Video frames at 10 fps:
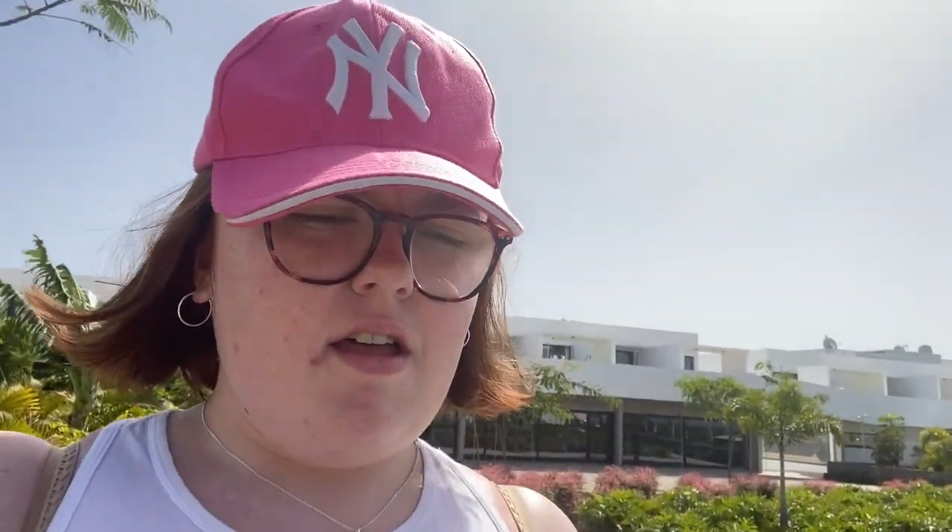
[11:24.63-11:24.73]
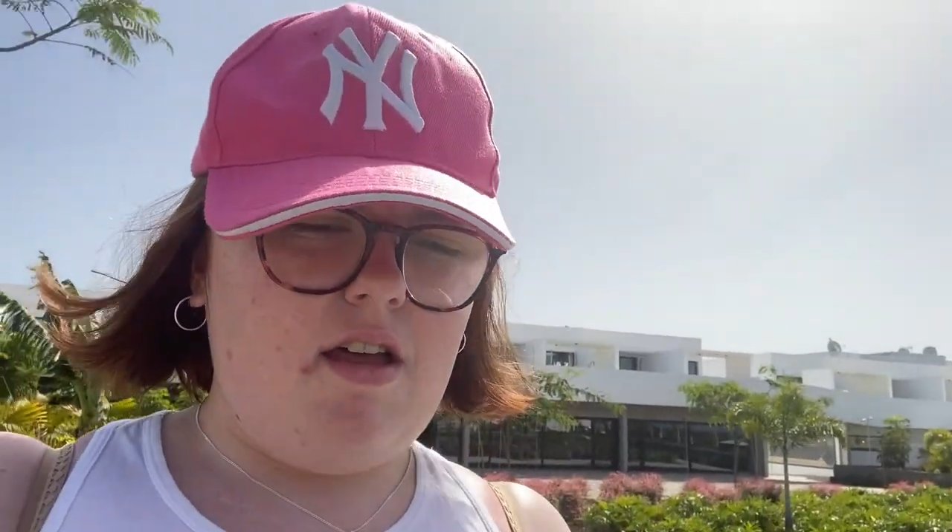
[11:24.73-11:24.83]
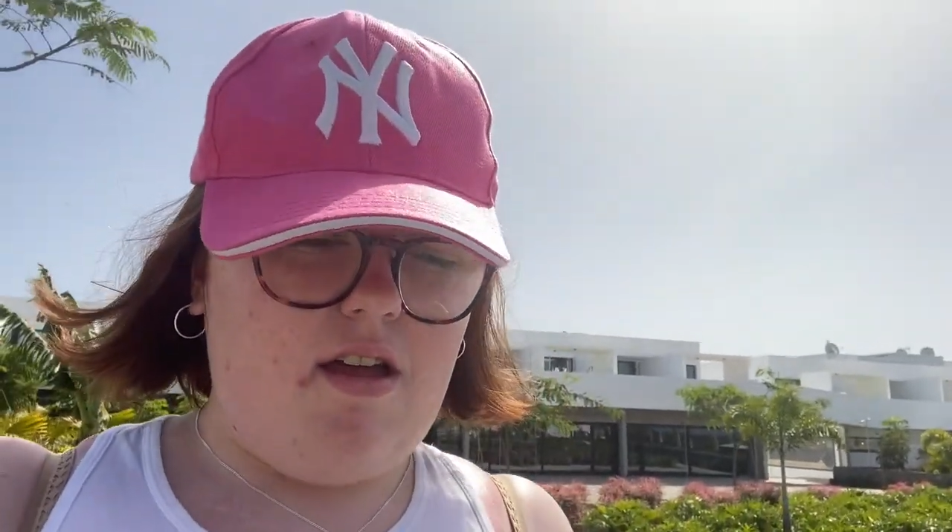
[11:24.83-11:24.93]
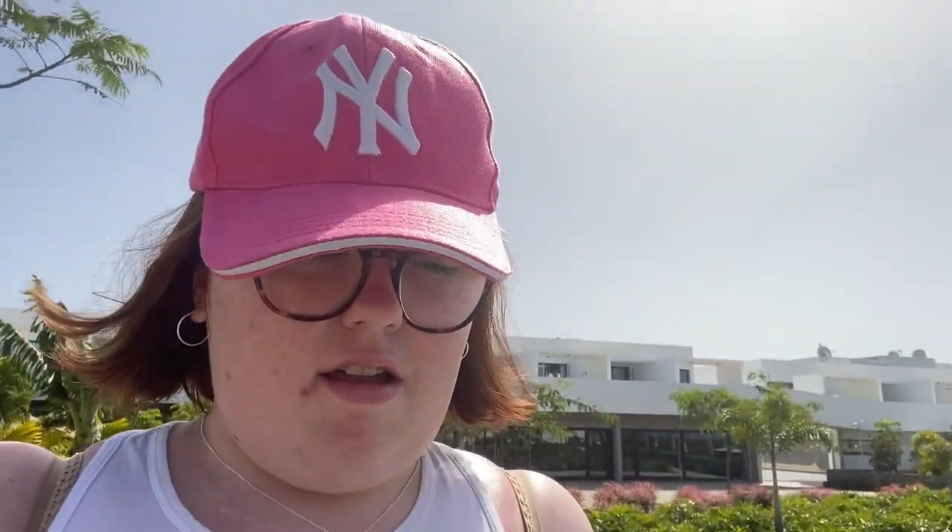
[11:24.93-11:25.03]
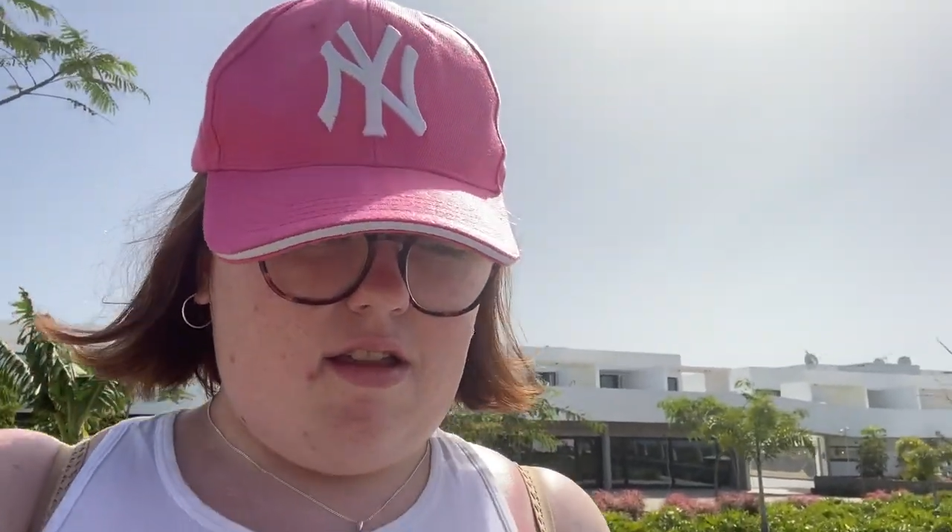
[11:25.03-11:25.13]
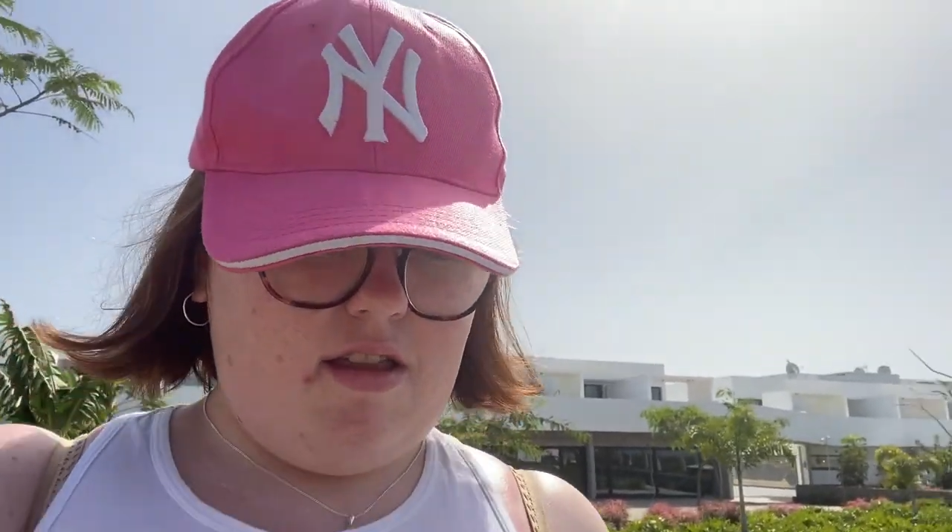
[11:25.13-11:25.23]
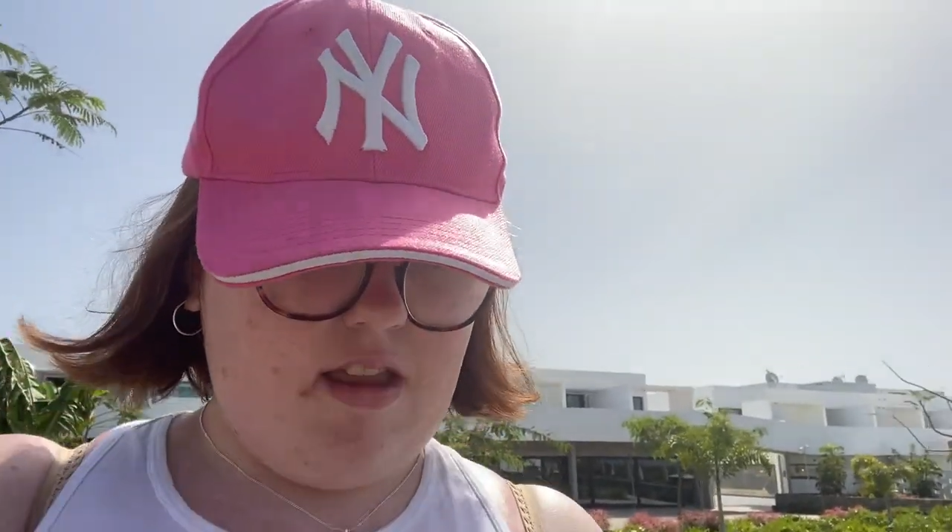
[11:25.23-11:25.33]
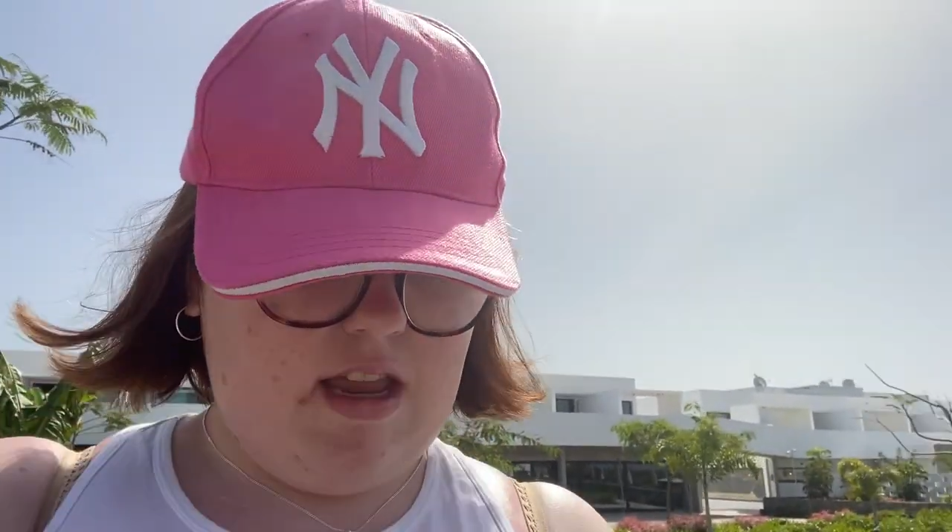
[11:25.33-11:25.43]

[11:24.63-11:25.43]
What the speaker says: and